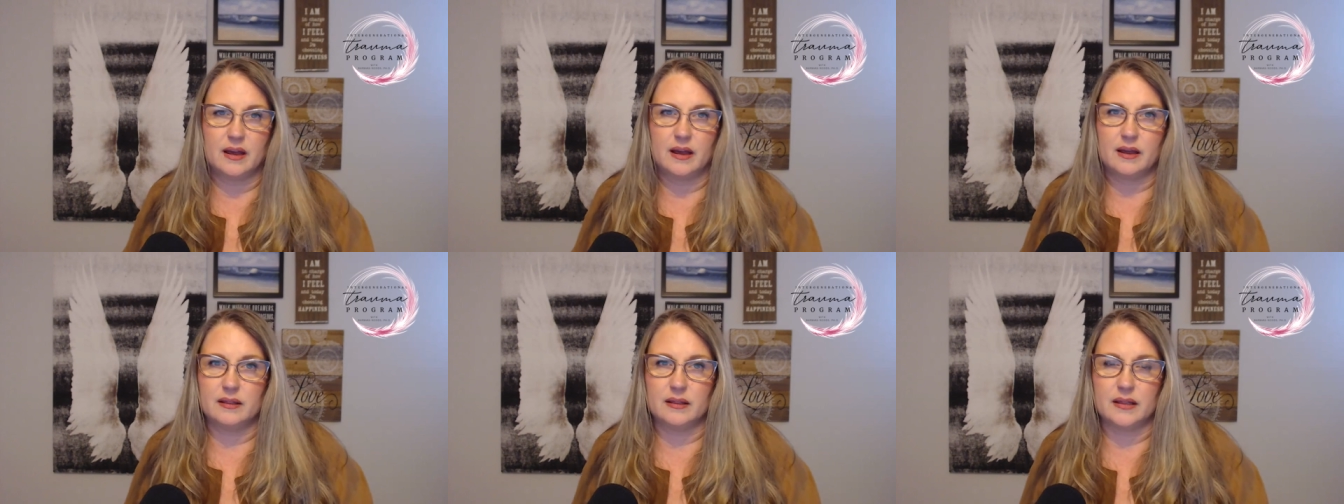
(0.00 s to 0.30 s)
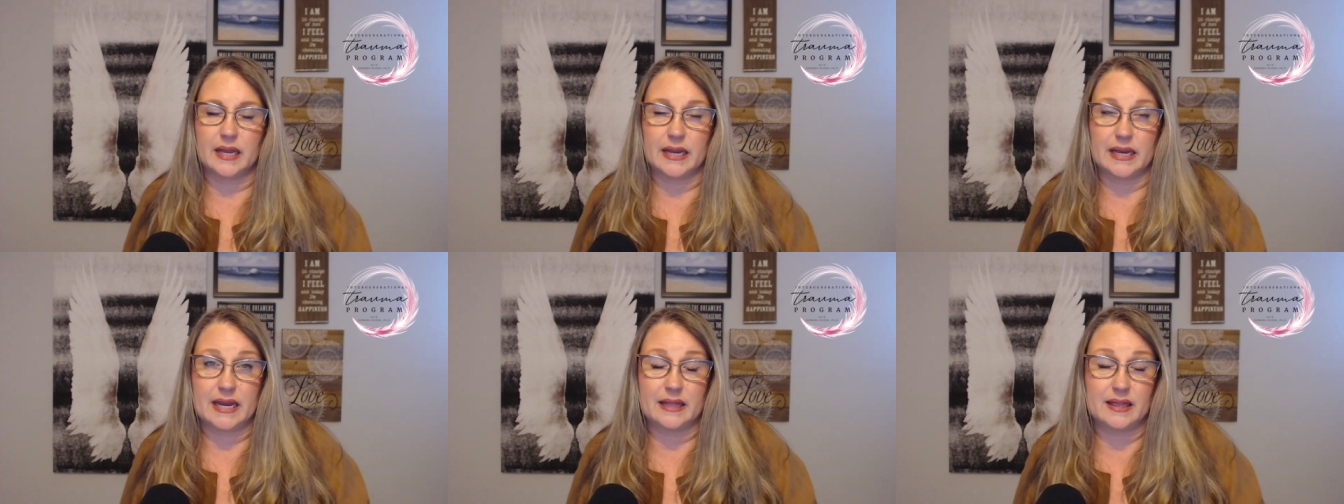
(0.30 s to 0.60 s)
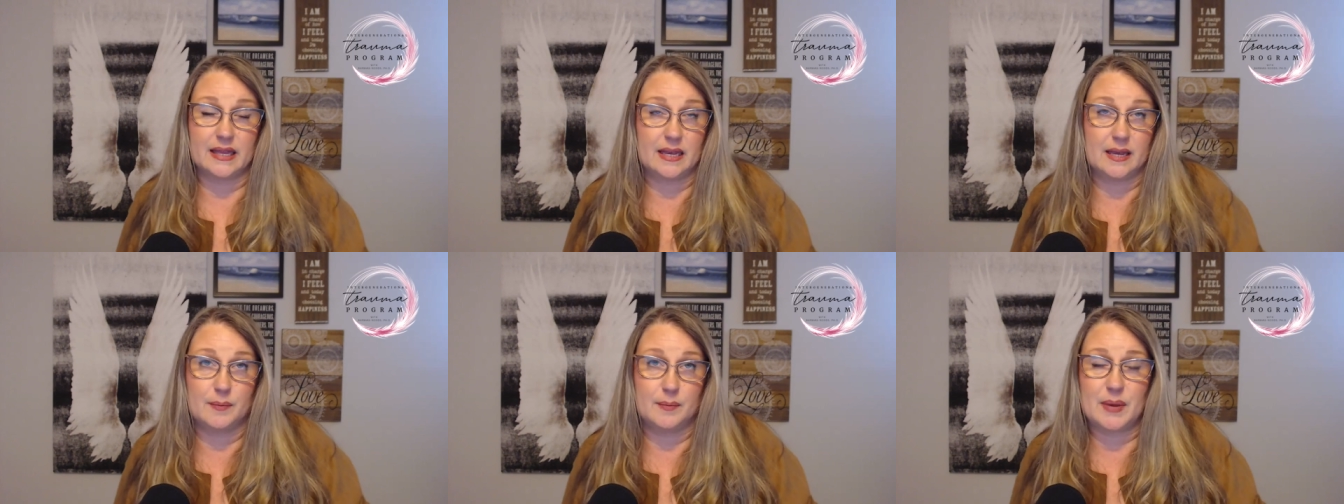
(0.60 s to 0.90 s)
like
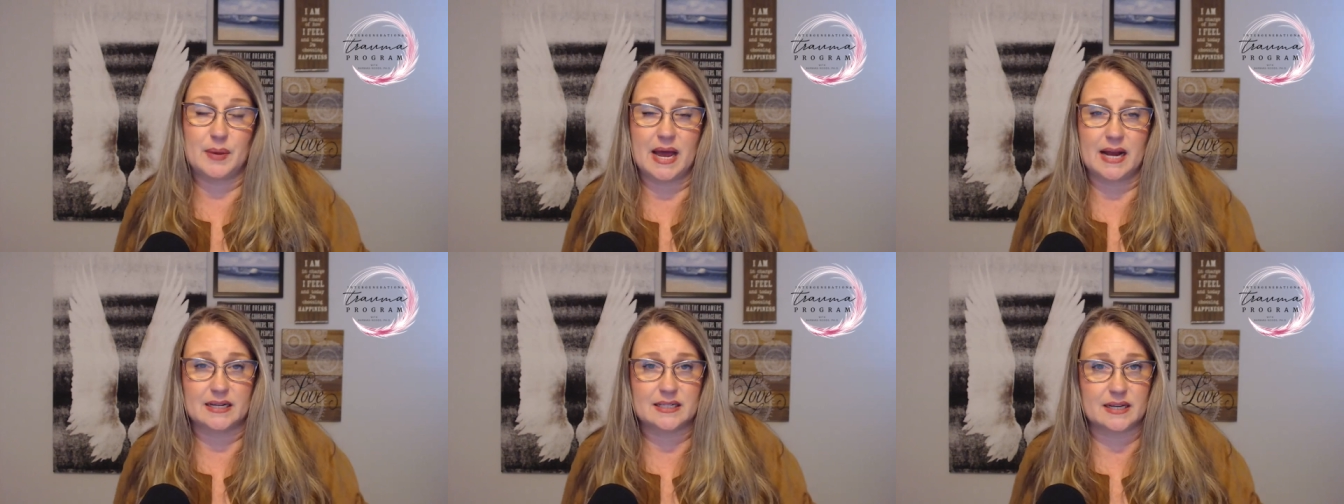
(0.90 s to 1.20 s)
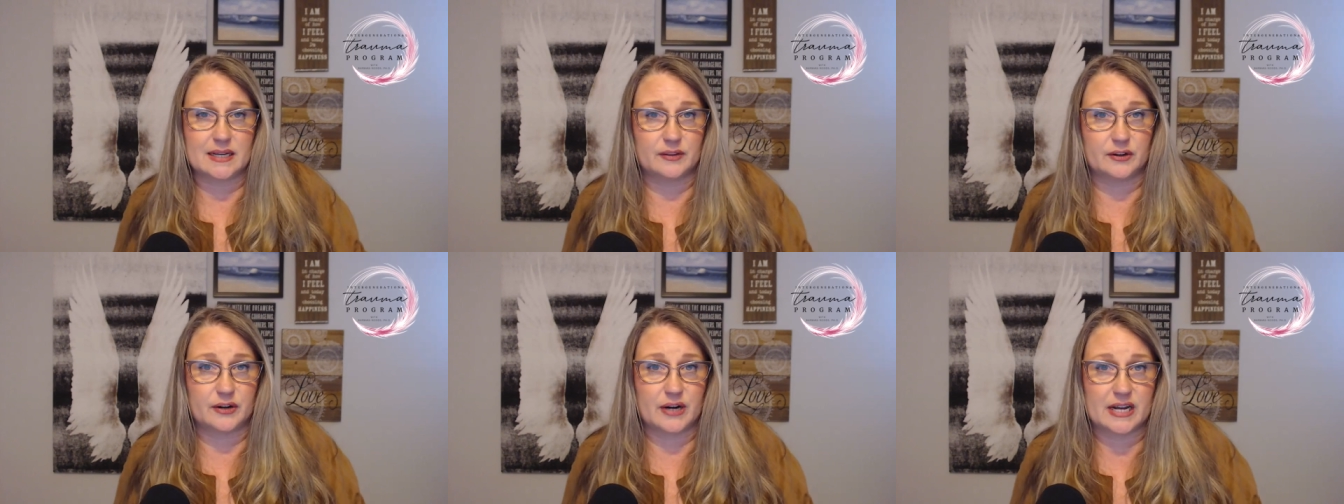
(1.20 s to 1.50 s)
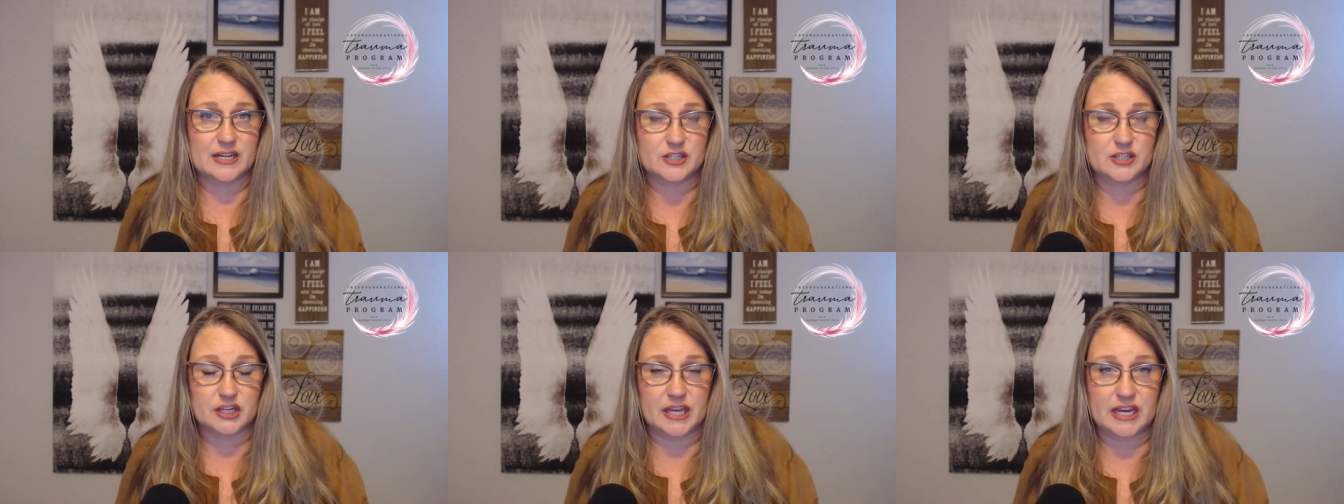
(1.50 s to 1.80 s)
the impact on their
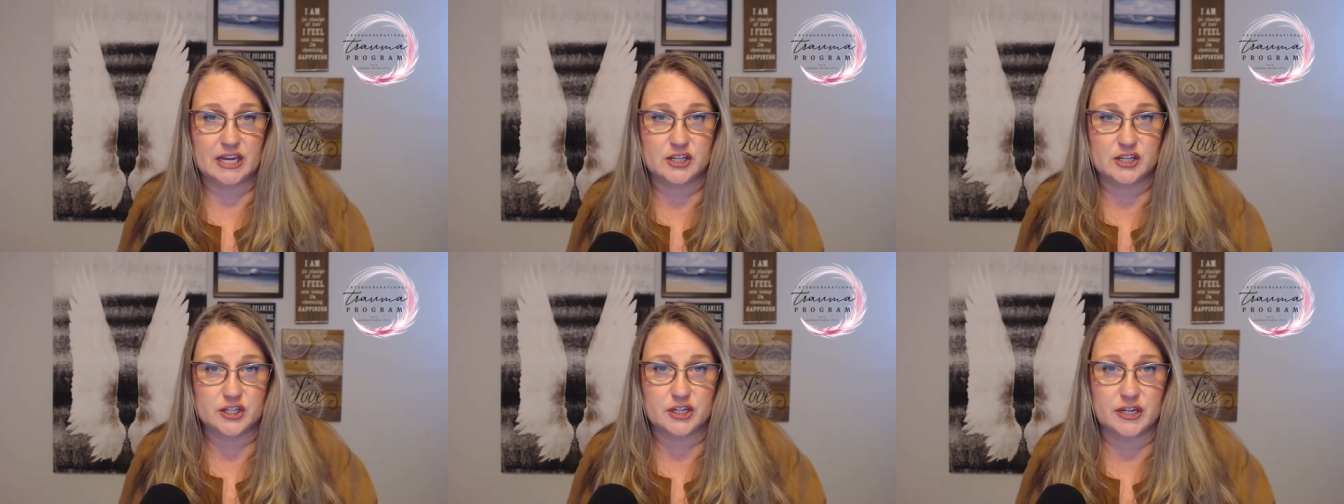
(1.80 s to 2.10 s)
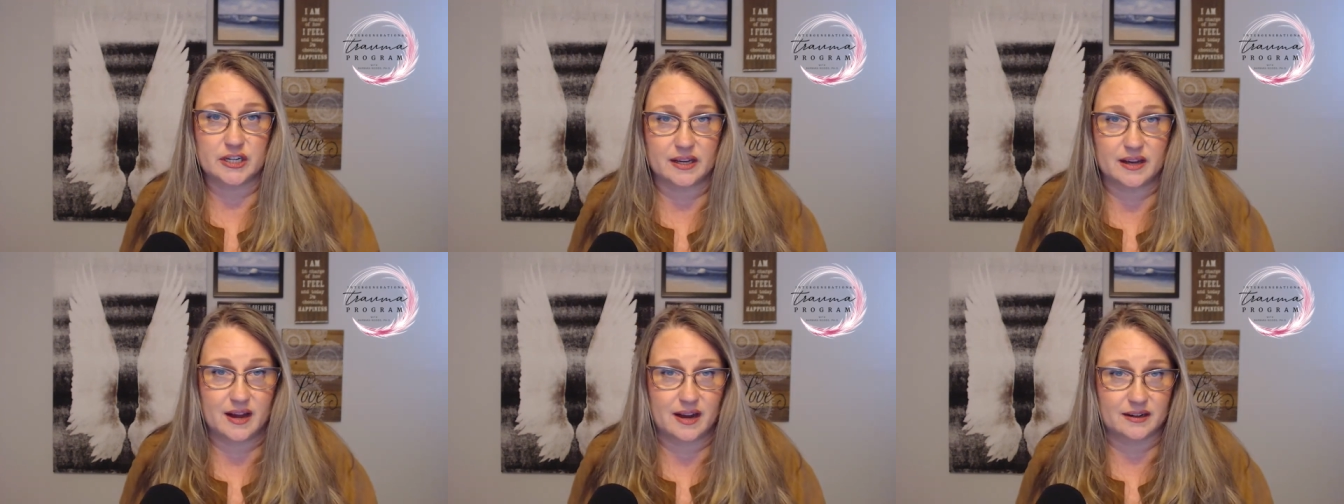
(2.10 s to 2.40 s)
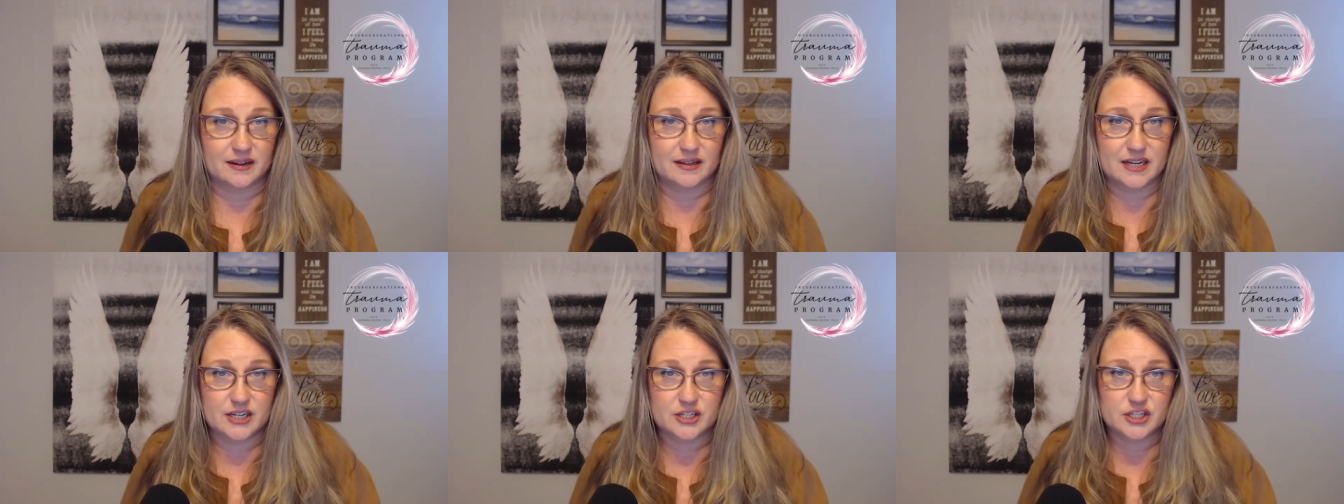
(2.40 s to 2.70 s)
education and
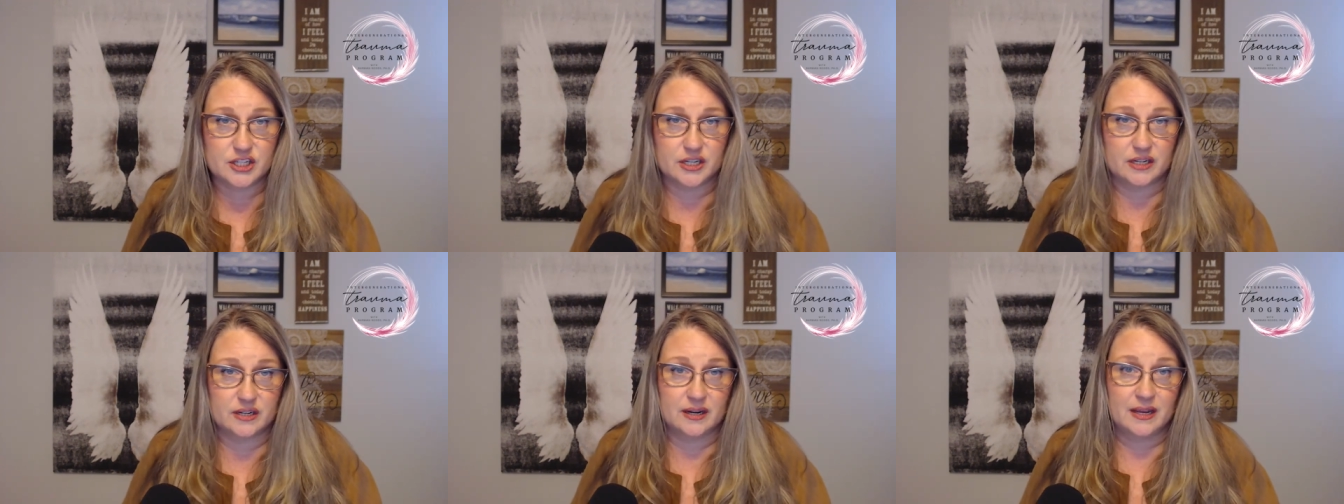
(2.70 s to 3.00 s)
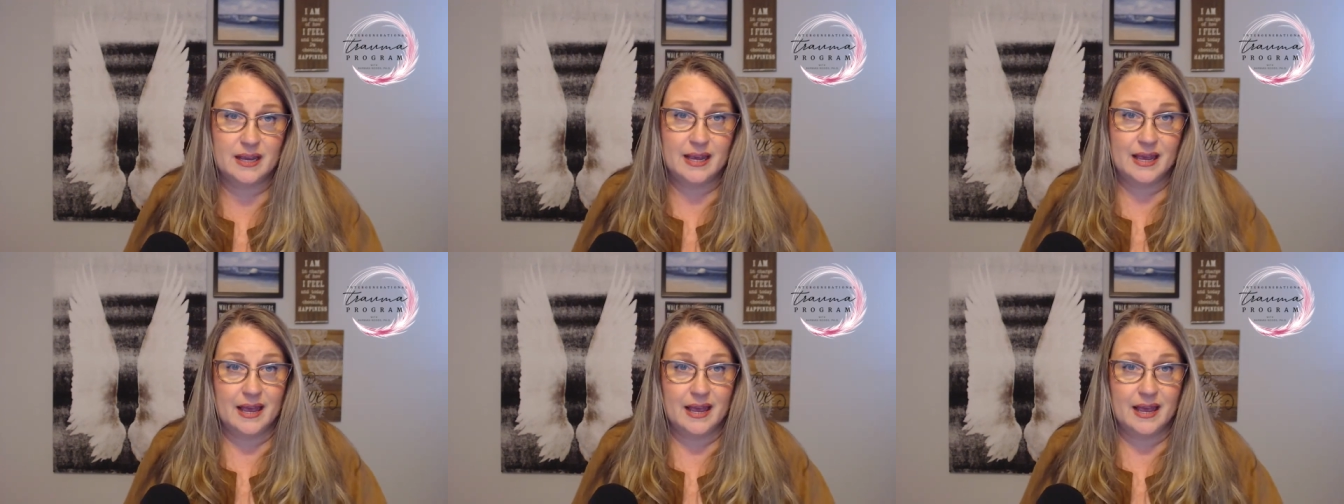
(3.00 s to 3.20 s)
cognition,